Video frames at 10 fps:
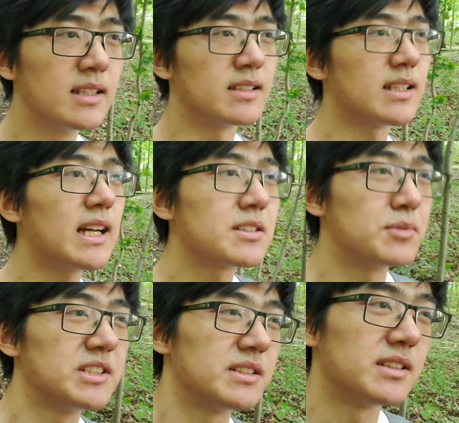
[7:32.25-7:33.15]
The last
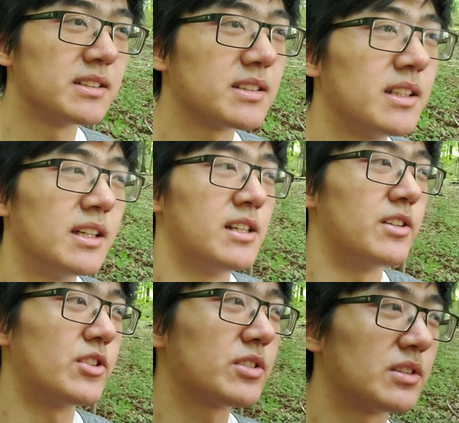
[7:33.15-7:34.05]
reason is
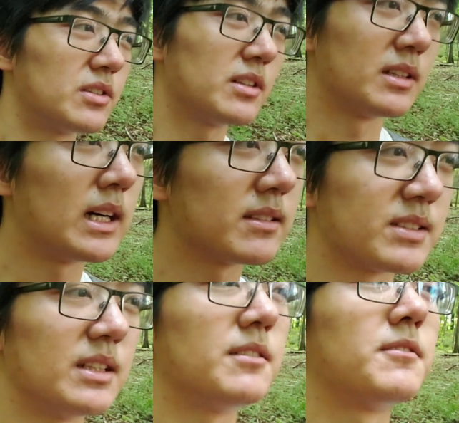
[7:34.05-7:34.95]
you just learn a lot of
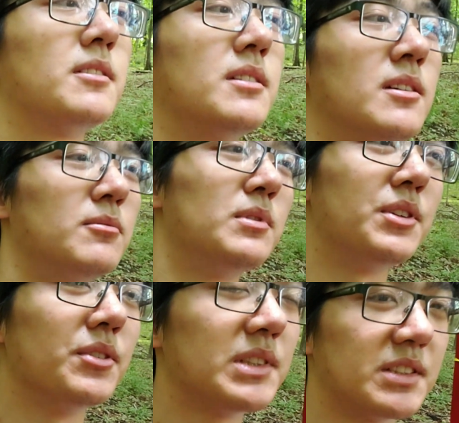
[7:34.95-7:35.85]
stuff when you
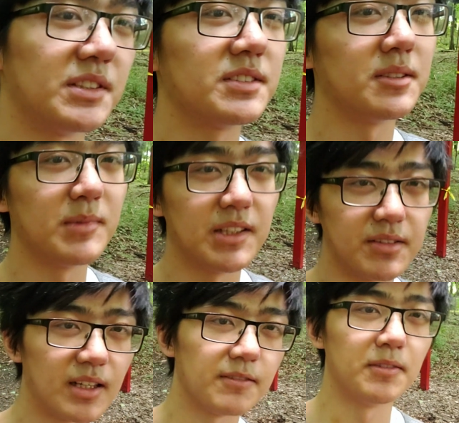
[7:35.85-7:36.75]
use a system that you're
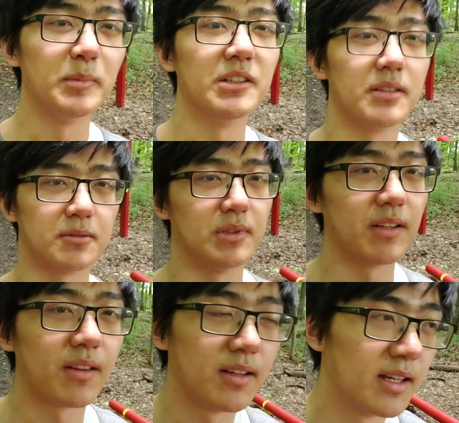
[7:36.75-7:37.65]
not familiar
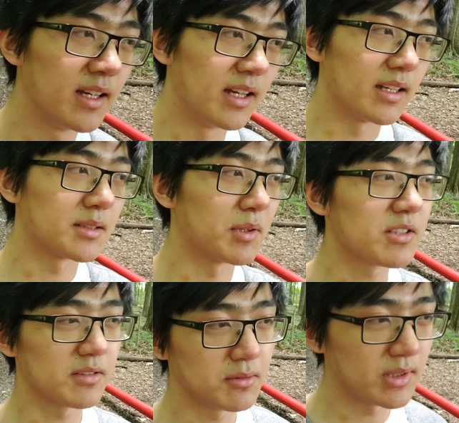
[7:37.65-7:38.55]
with,
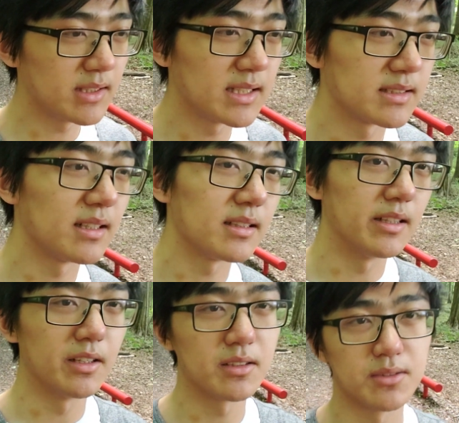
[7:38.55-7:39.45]
especially one that's not
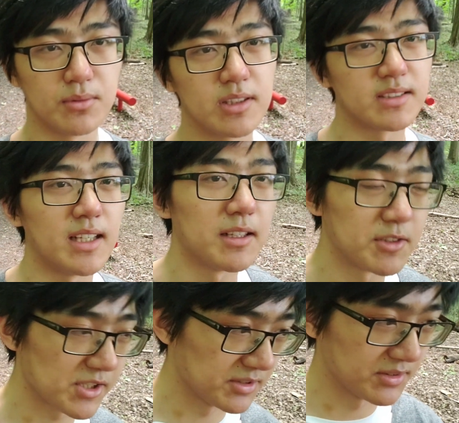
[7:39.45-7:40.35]
geared towards the
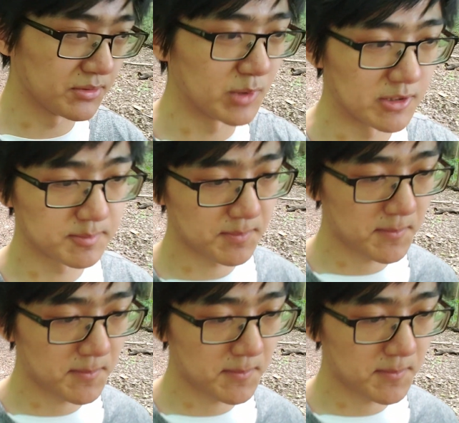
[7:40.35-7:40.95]
average consumer.